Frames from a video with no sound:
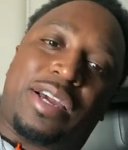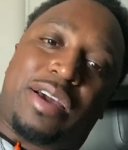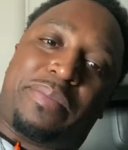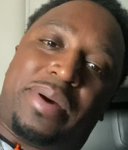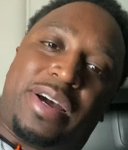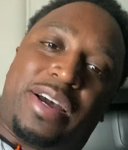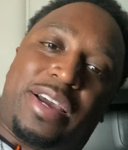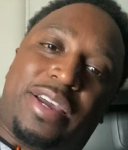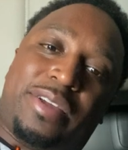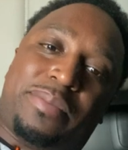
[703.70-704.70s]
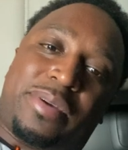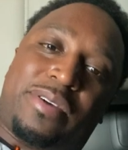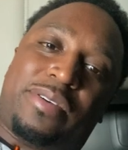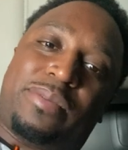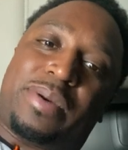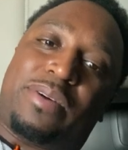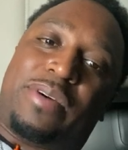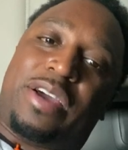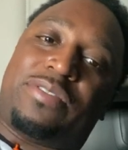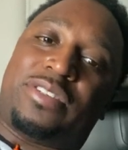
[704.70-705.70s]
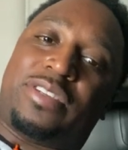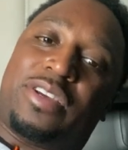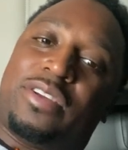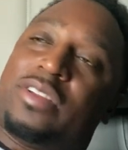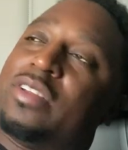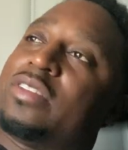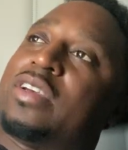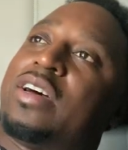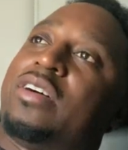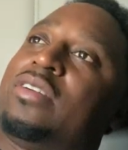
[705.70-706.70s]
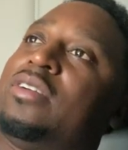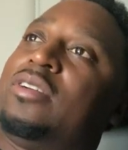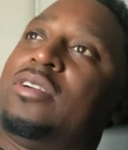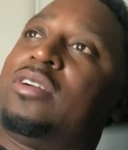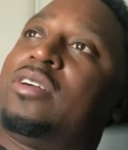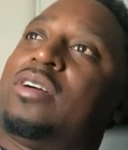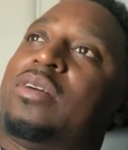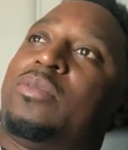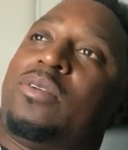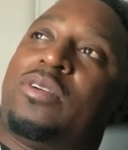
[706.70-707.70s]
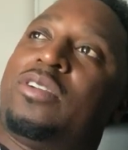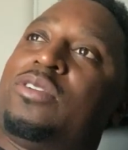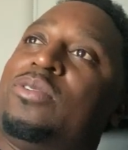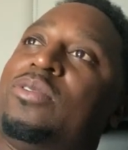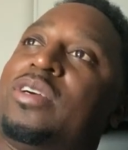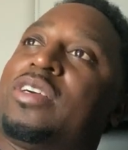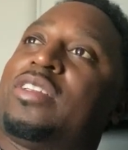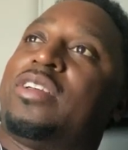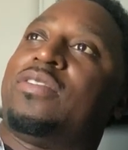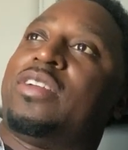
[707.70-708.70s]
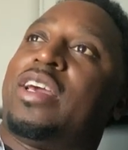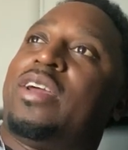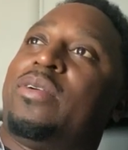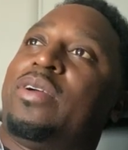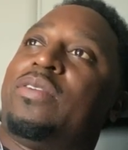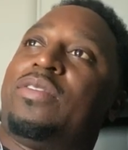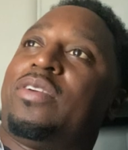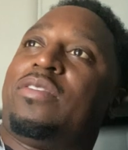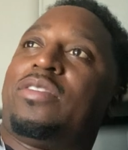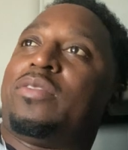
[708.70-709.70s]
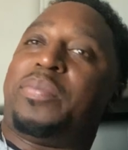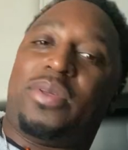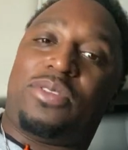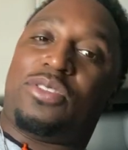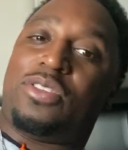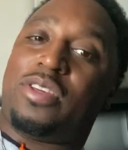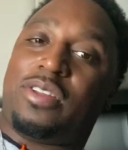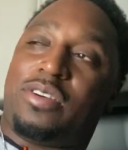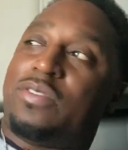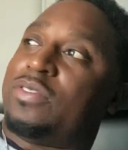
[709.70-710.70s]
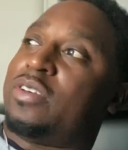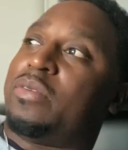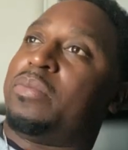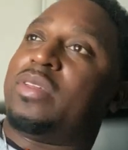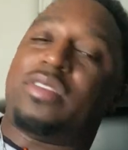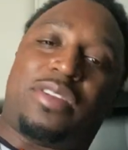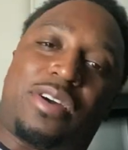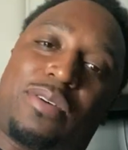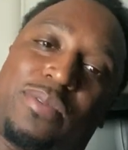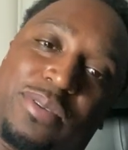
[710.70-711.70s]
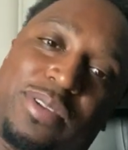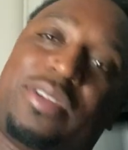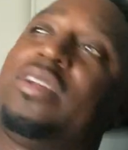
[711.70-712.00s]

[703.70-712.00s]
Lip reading: I buy, and my wife will tell you this, I'm going through it, because if it's a piece of shit or something missing, I don't want it.